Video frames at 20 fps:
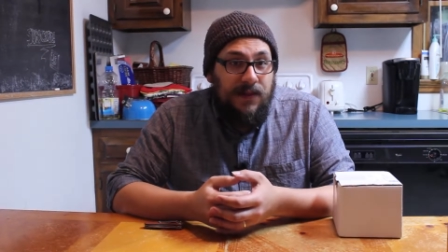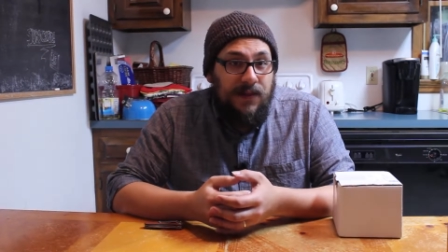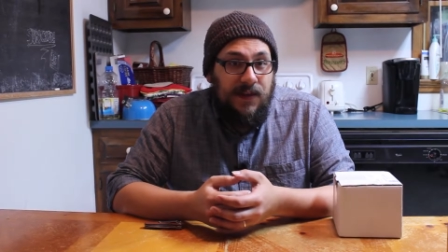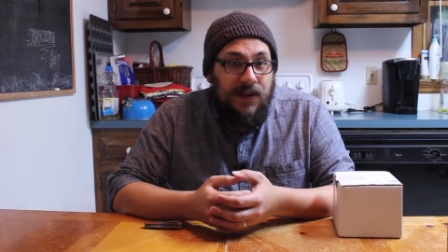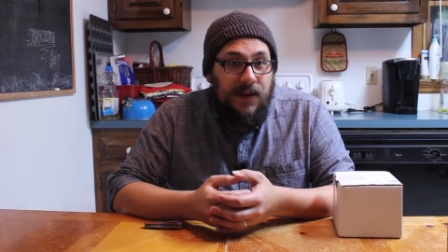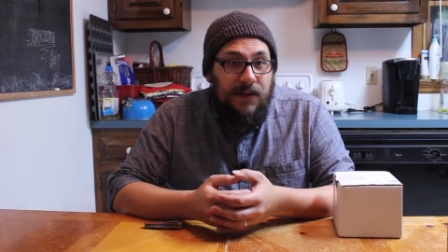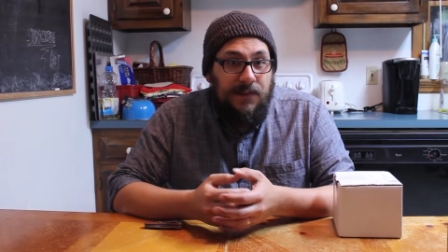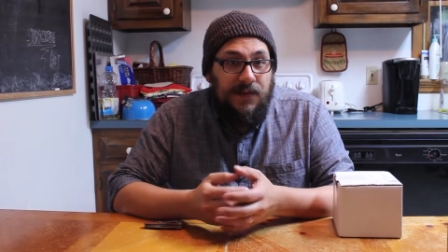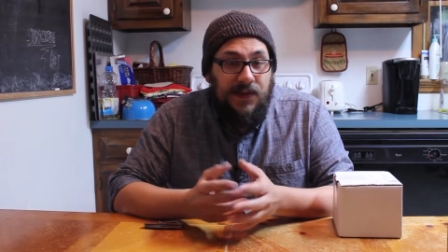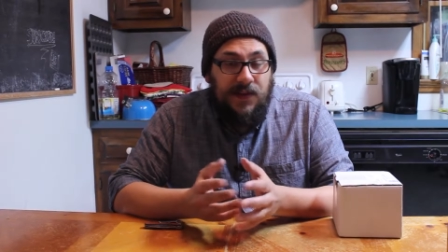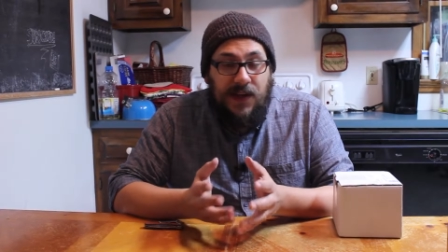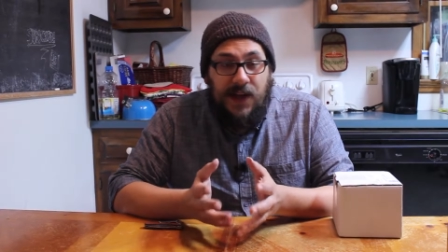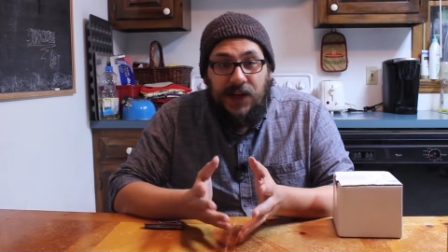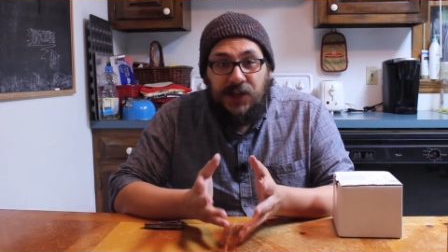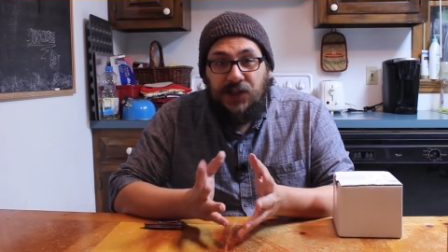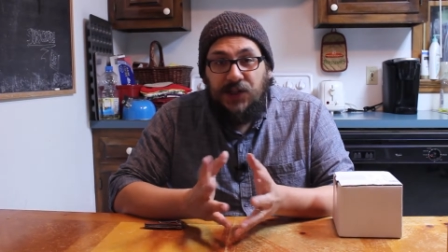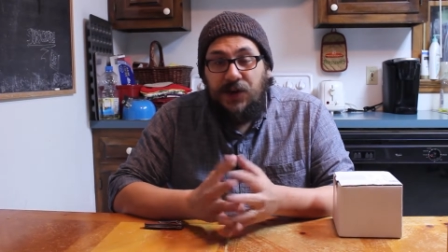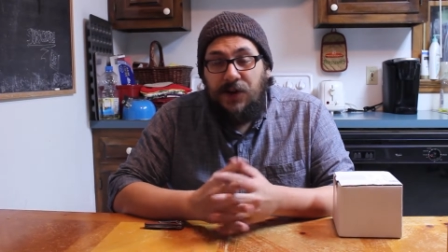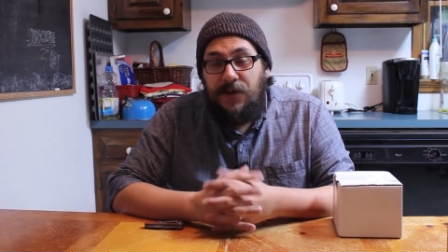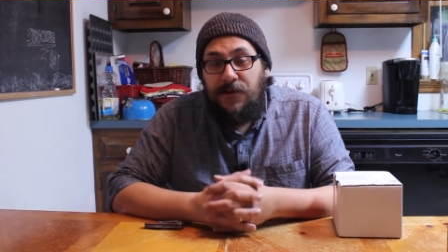theme
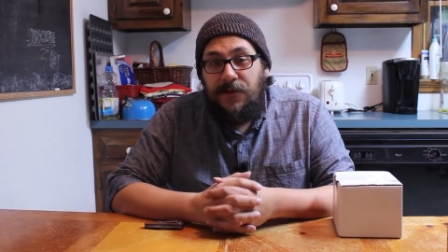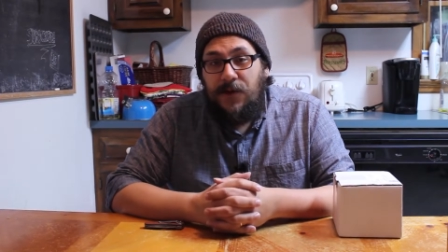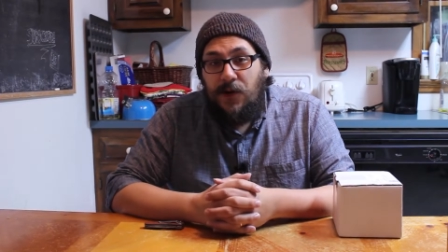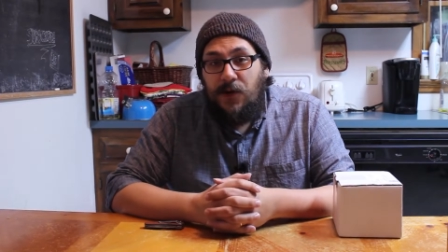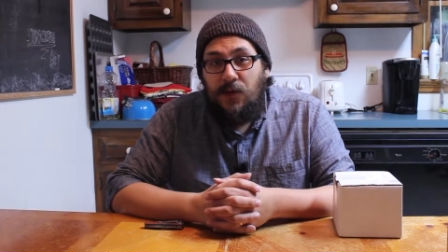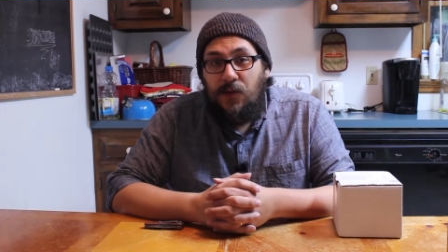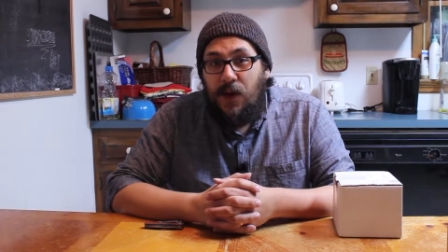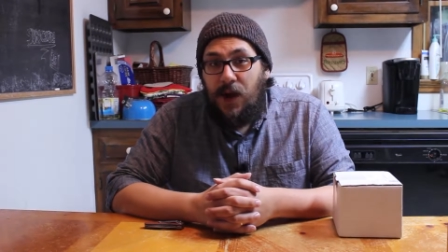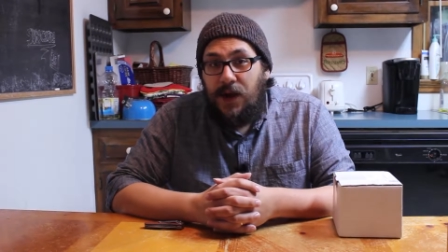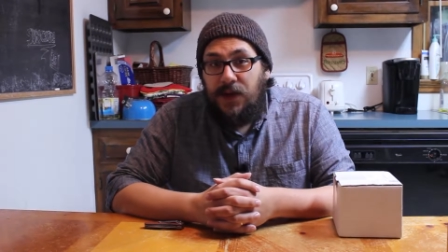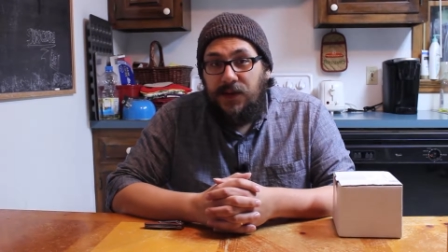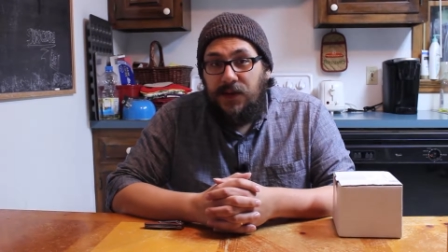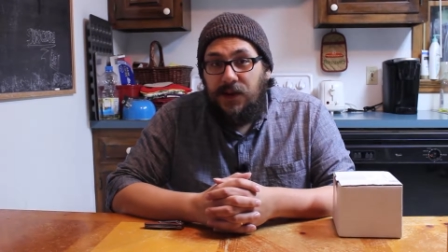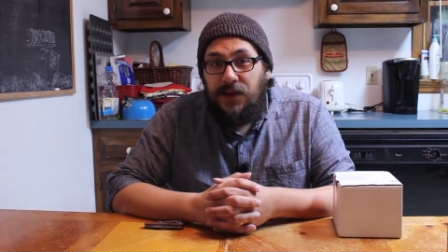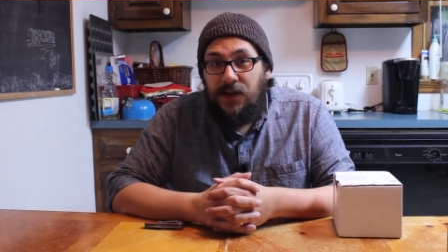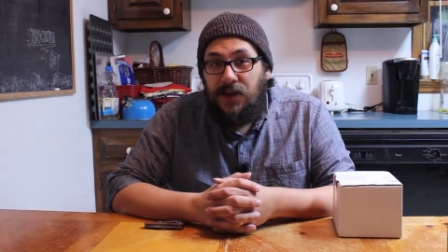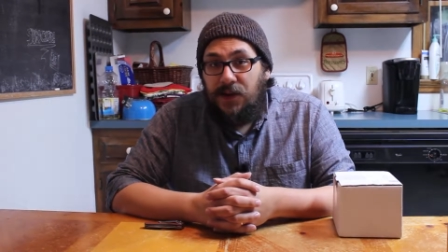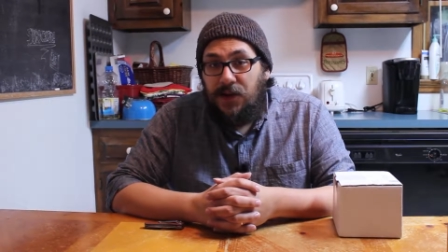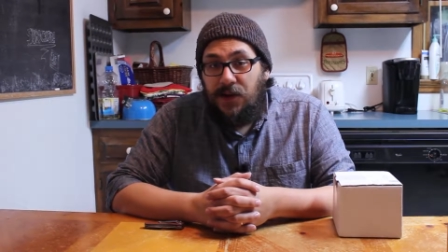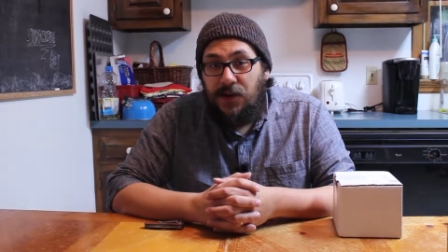slash Nerevar
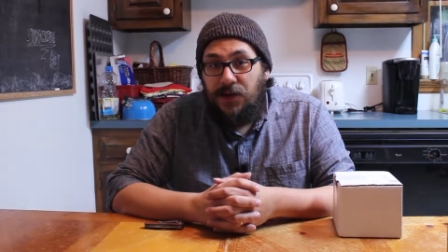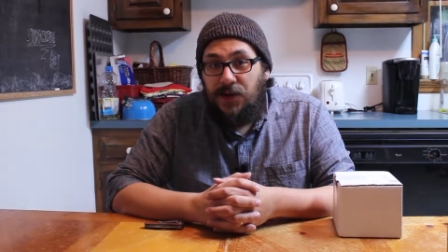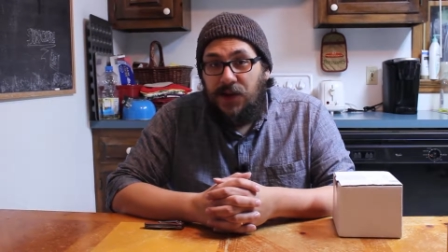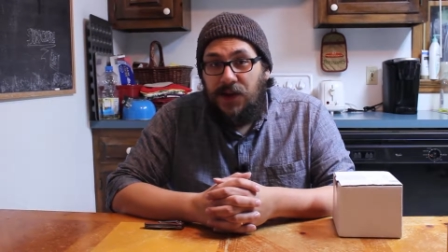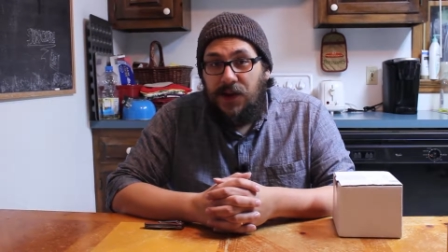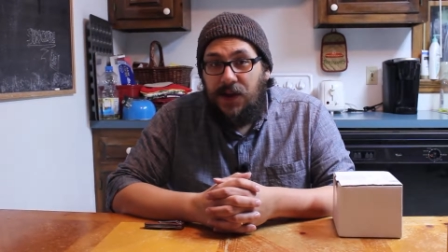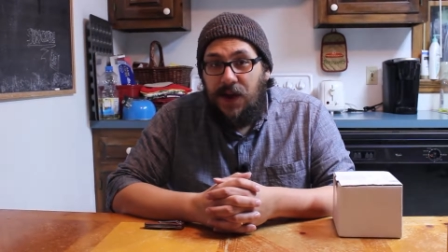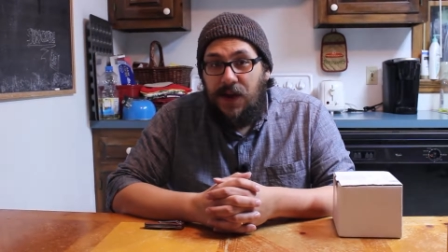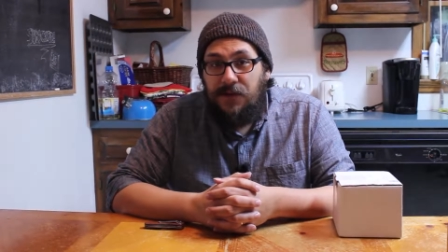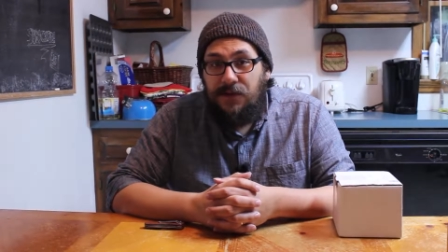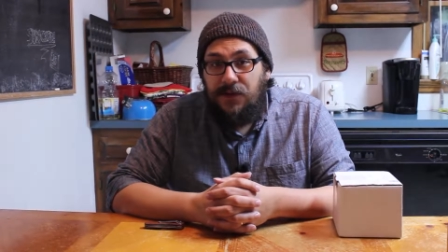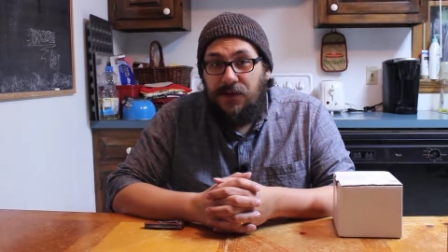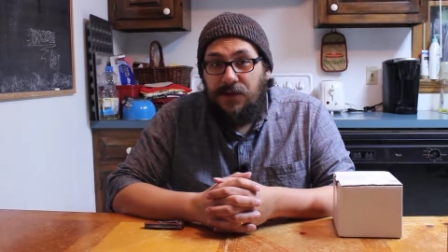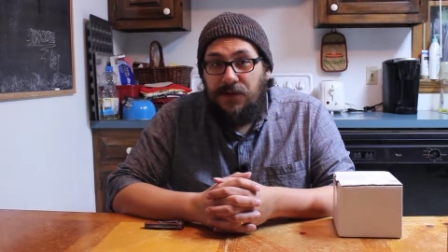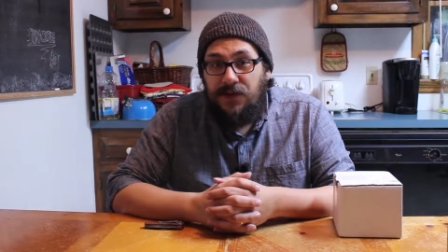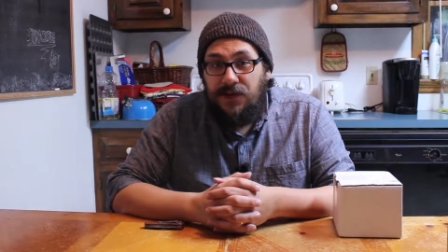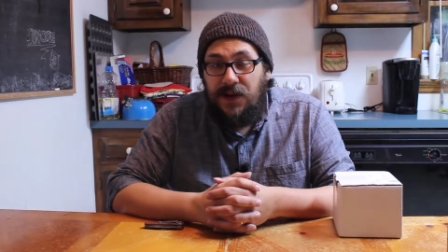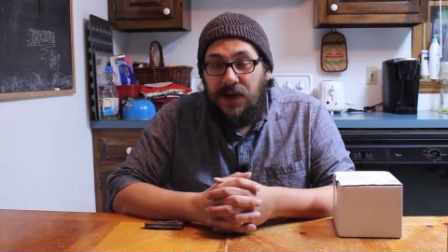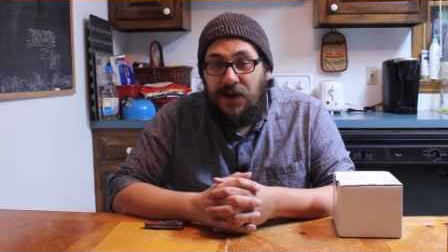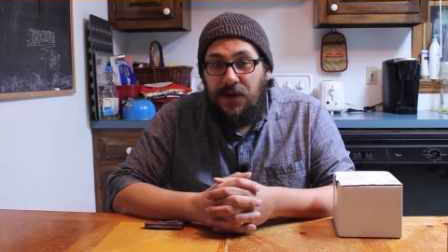Rising acoustic
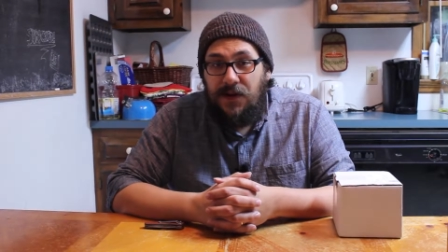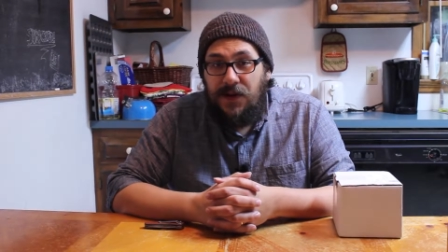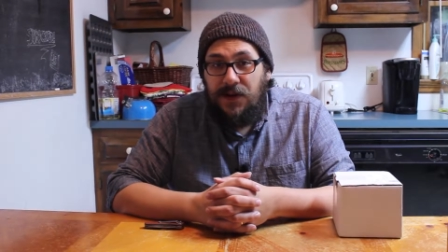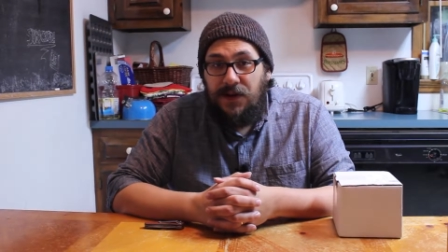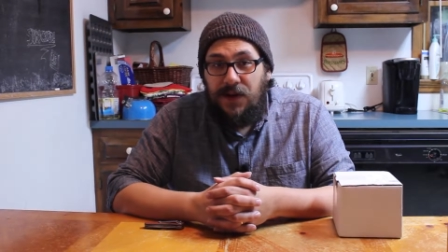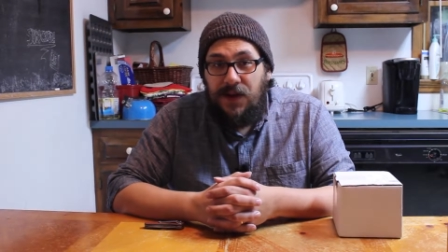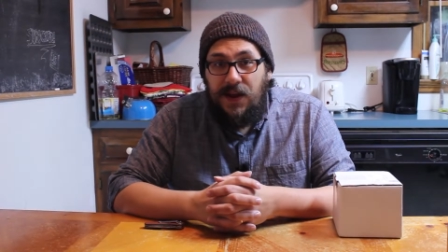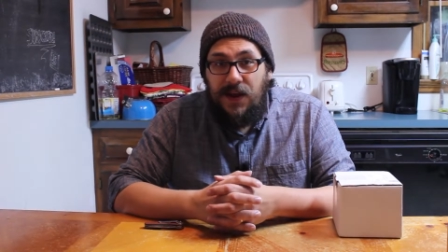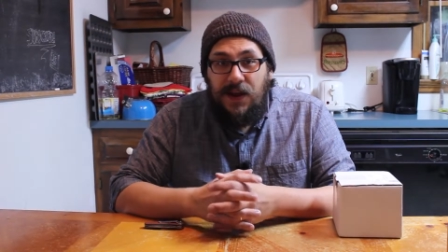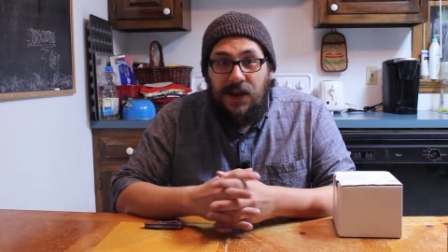cover there and